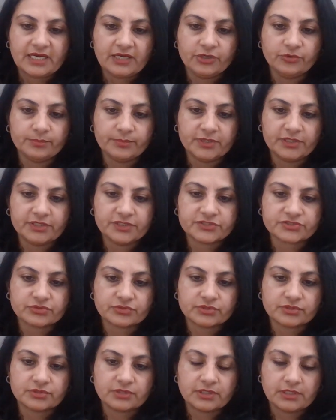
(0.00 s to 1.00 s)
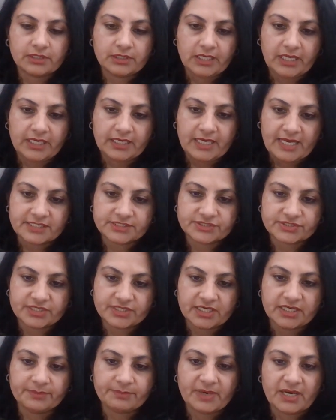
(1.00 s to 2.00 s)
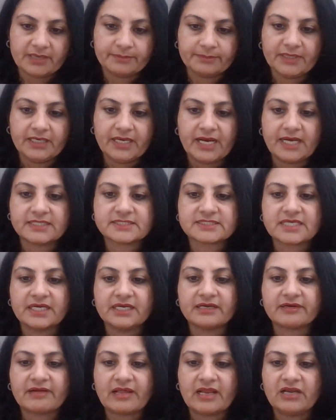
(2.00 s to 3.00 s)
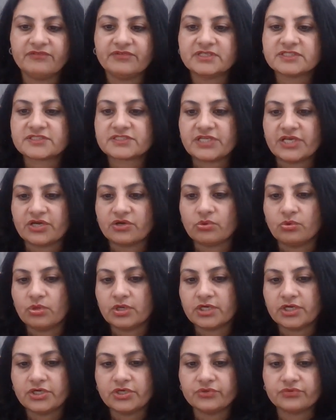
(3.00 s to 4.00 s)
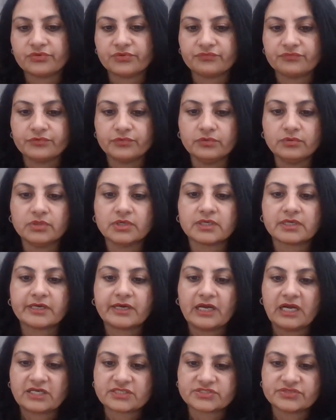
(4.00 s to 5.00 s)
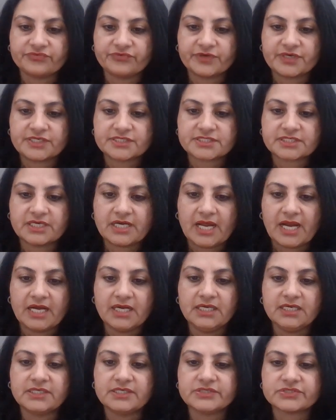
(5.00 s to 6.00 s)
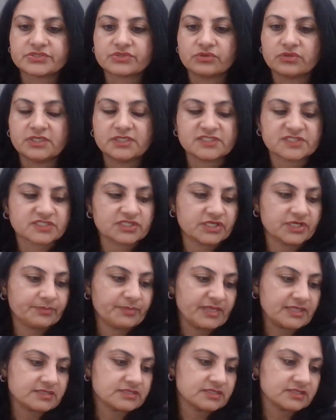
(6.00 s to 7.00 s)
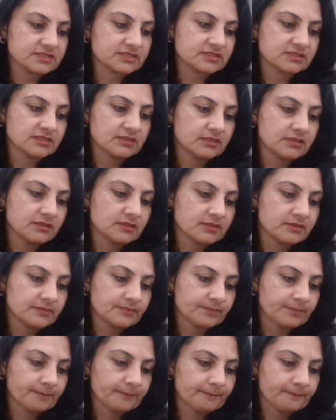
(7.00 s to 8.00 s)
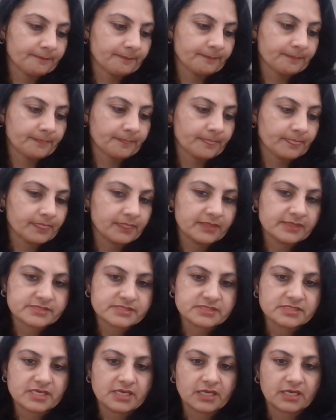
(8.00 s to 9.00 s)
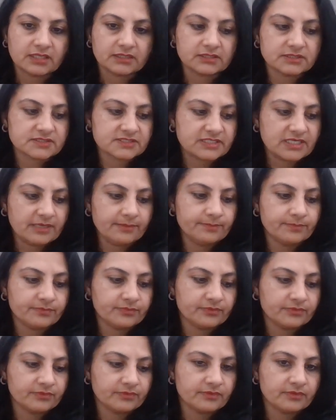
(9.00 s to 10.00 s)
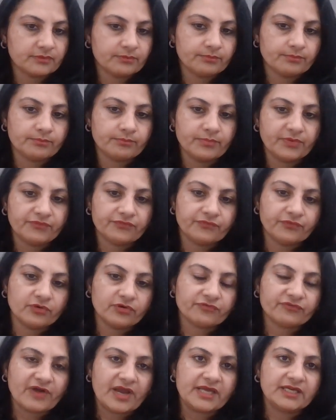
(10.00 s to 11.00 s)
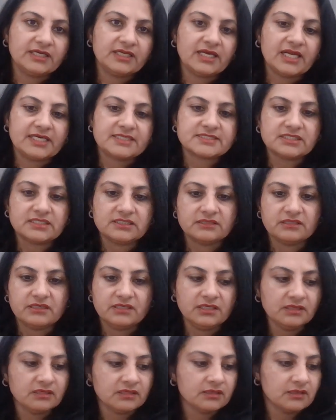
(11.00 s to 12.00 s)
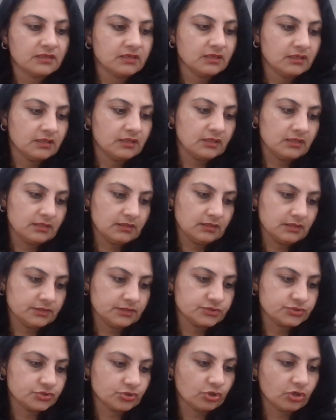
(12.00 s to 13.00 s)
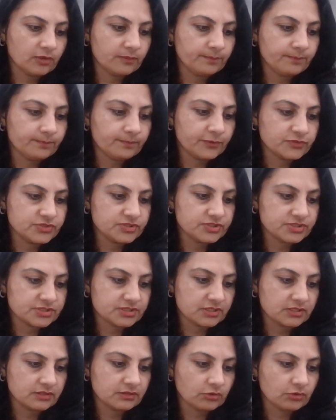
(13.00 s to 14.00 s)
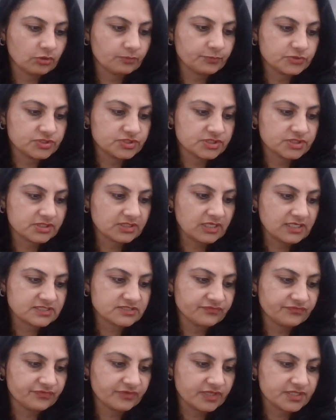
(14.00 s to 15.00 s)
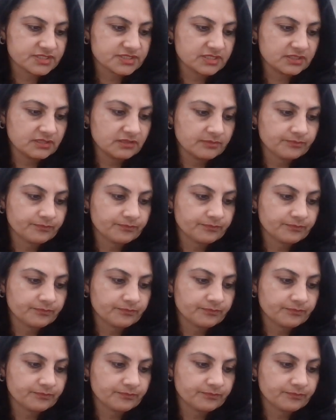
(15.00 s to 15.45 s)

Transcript: human resource like HR department heads and relevant stakeholder to review classification and resolve discrepancies. This is the another step before finalizing the job position or position classification.